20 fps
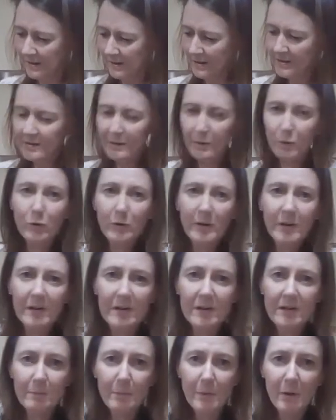Okay, so cooking
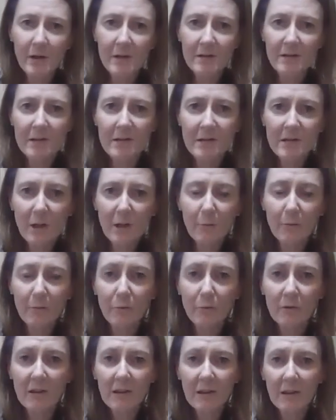the spices helps
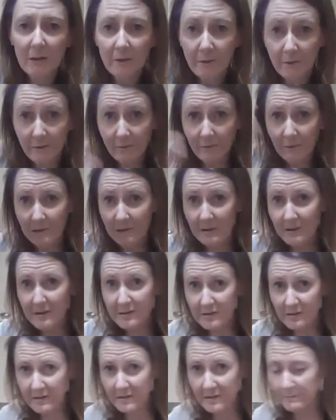really release the